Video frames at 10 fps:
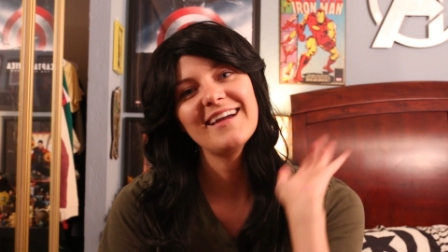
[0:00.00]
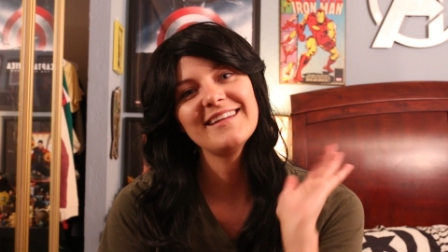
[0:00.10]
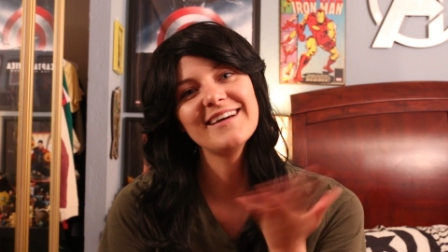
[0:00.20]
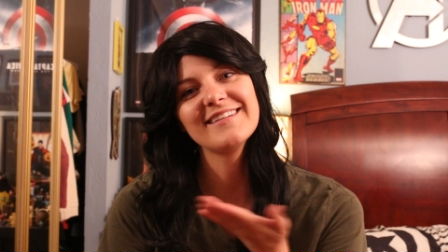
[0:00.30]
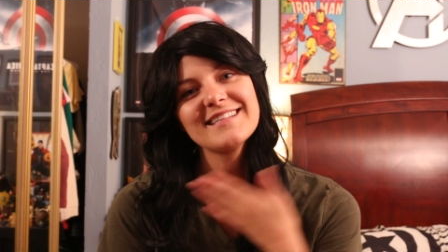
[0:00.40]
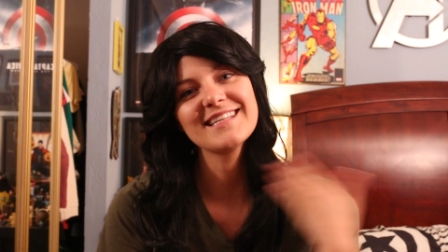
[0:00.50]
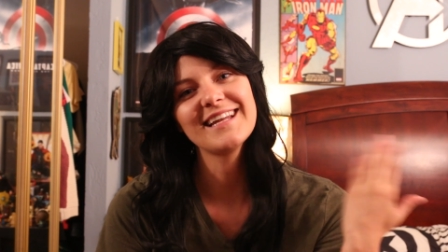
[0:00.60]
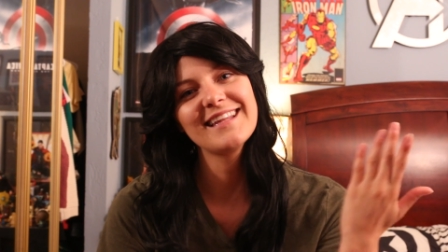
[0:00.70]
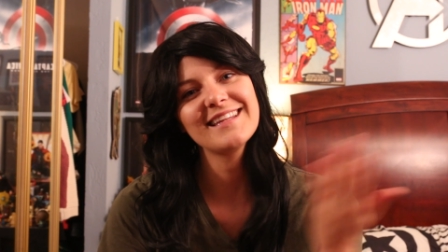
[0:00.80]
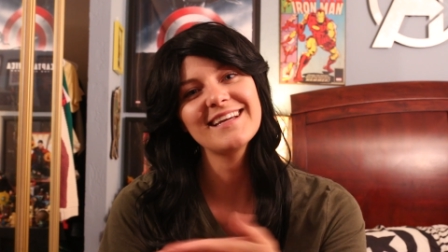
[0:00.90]
notice
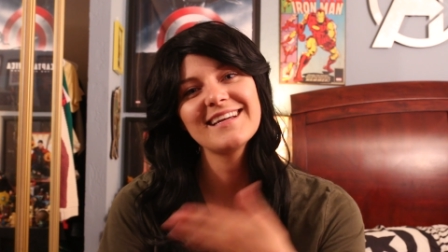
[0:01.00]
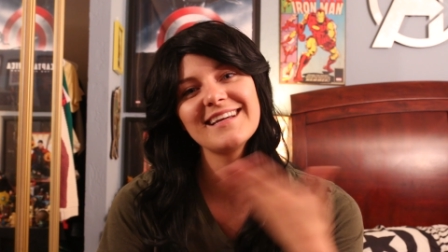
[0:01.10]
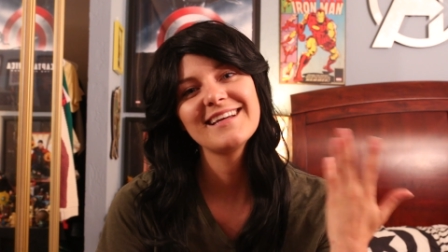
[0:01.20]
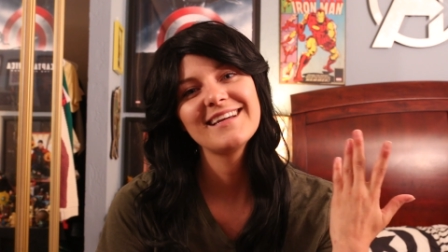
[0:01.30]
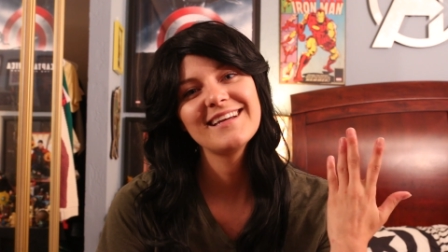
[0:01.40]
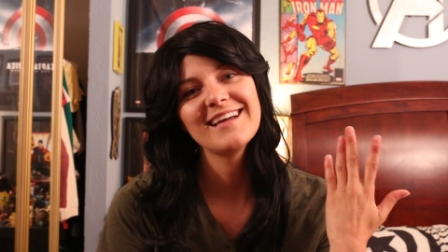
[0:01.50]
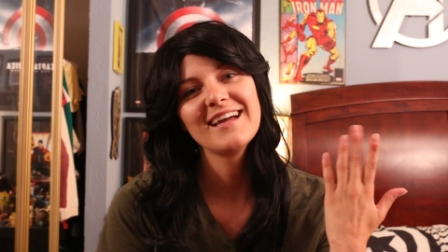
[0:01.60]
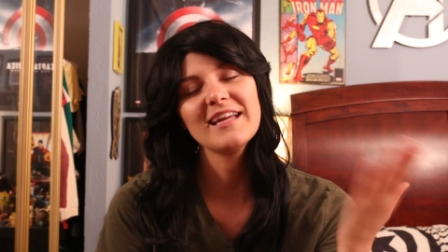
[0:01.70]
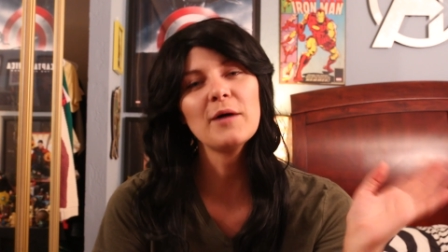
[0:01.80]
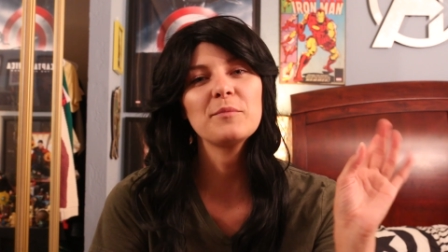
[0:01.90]
anything?
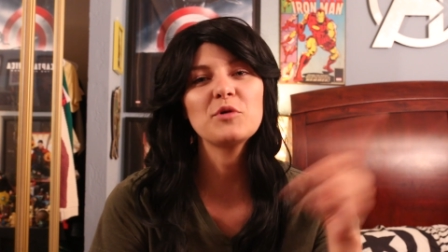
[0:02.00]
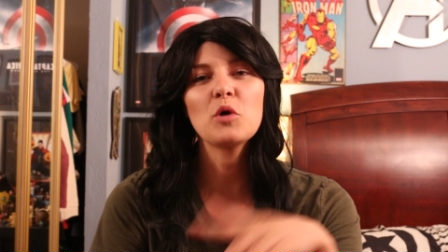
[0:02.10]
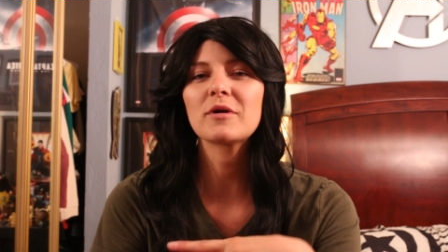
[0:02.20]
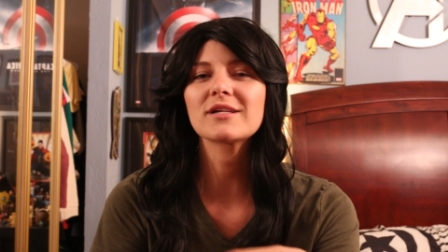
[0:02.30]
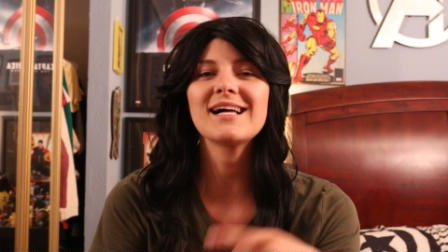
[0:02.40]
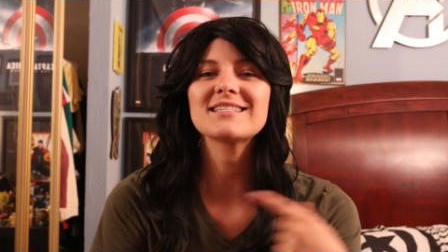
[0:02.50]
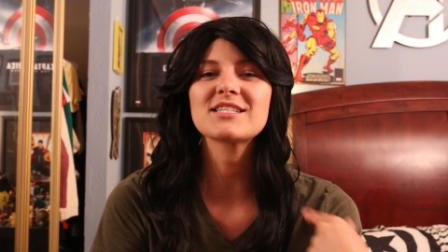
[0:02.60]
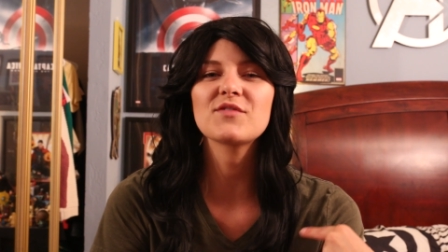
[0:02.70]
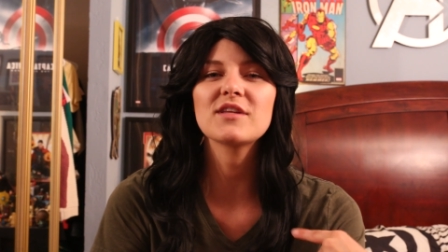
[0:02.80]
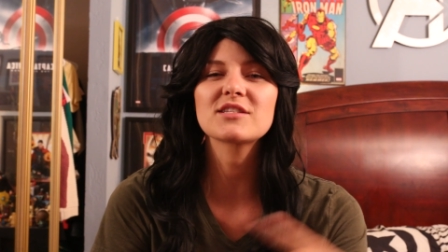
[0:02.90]
Yep, no more
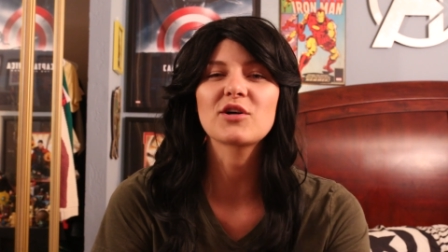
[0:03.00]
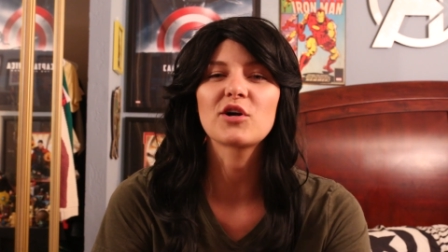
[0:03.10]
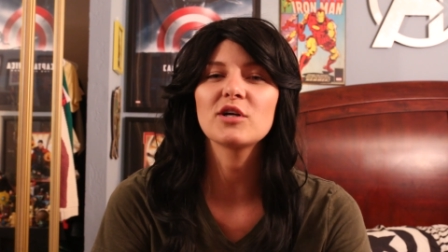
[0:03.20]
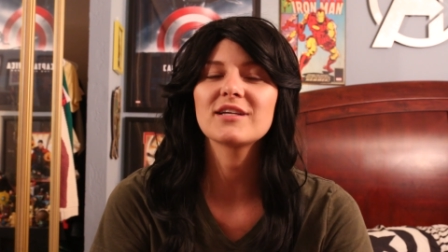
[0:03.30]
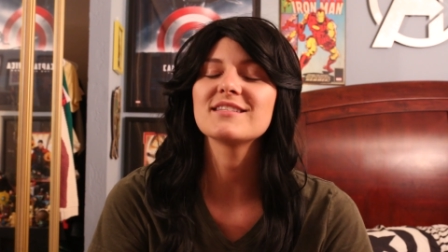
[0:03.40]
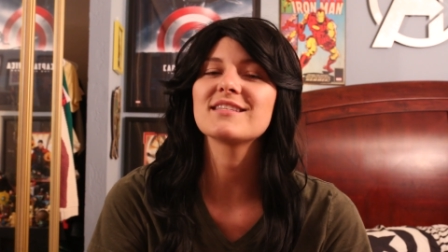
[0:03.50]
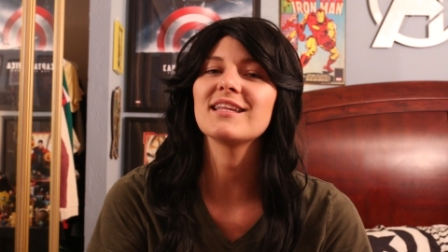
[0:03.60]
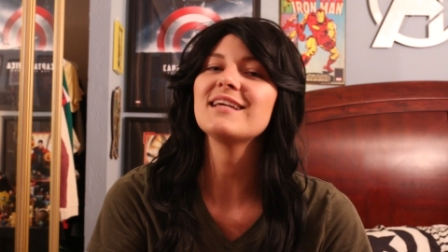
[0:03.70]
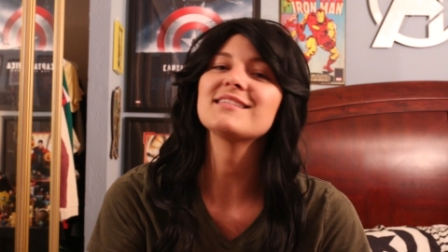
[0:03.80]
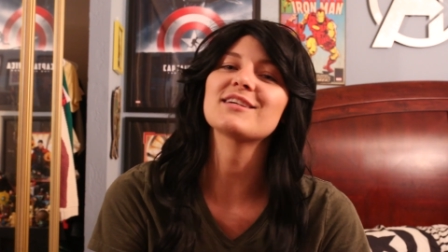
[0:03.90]
glasses for this girl, because the
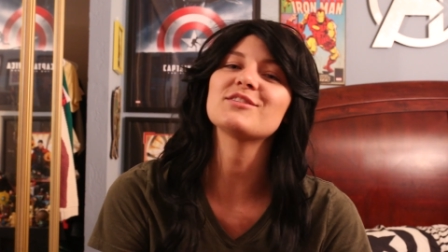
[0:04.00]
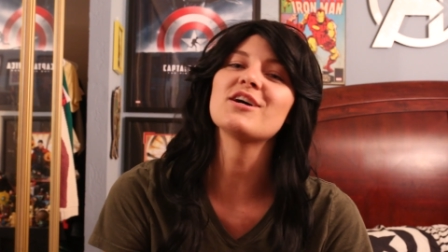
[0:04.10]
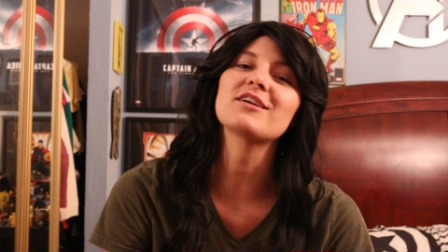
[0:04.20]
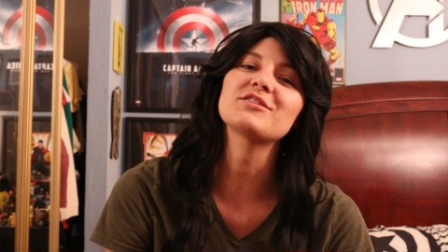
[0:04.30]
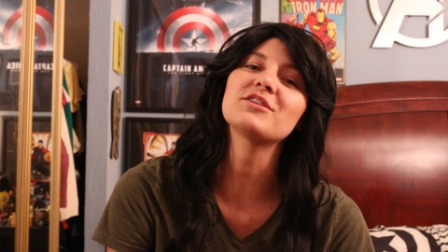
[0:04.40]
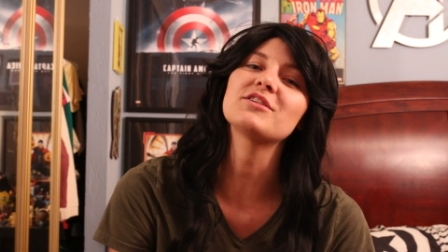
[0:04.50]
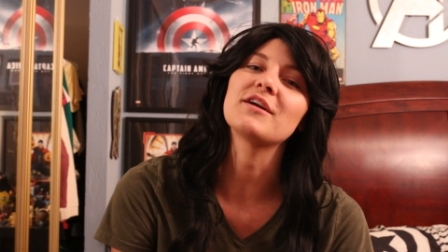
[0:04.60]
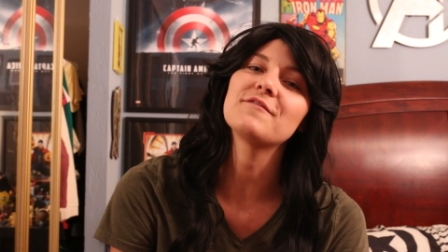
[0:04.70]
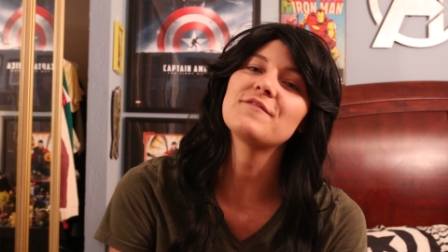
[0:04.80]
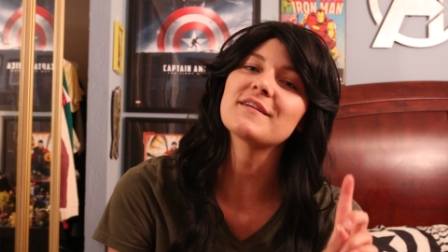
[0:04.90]
LASIK doctor
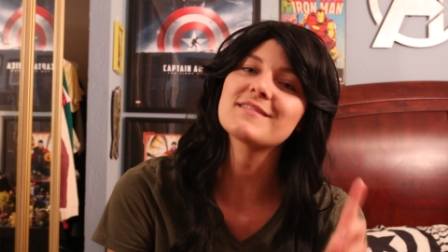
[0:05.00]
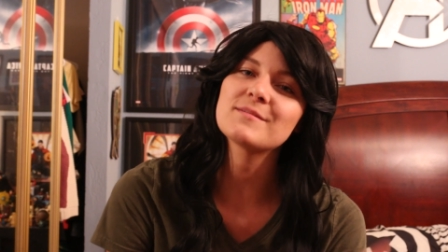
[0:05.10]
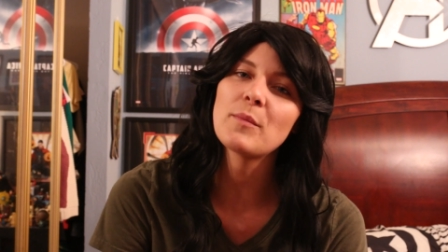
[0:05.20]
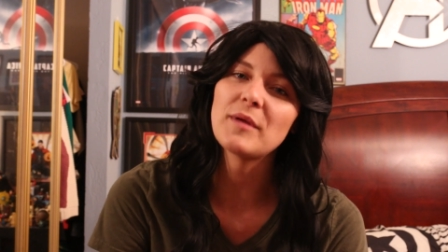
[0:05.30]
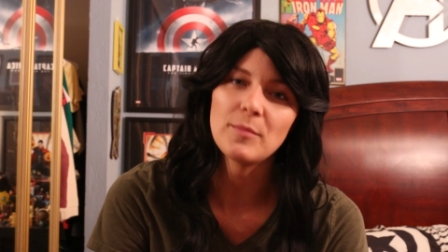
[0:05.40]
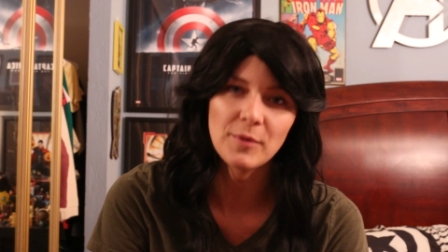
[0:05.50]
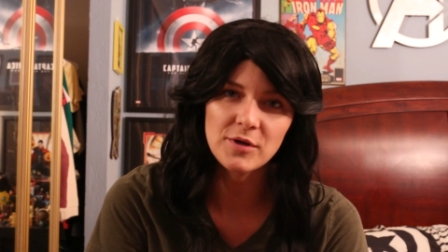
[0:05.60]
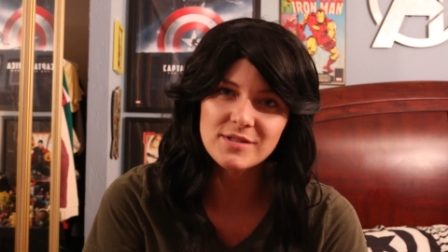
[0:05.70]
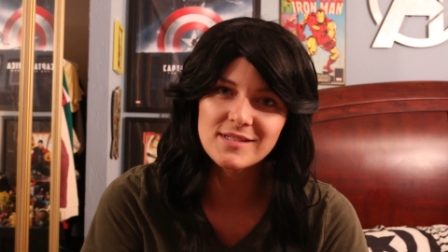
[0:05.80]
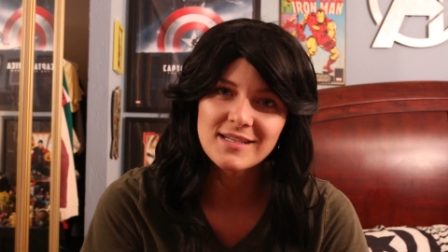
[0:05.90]
done fixed my
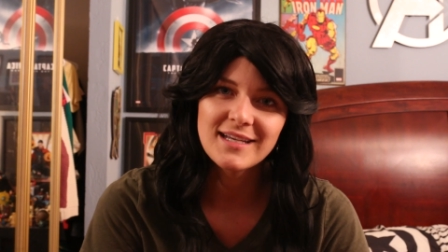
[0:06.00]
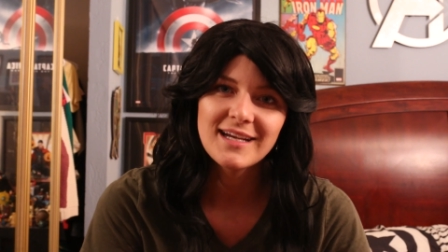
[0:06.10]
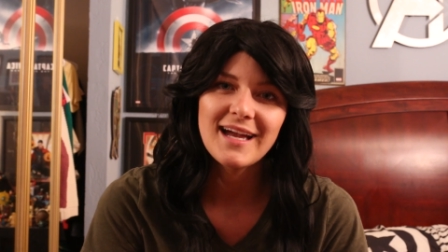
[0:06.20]
peepers.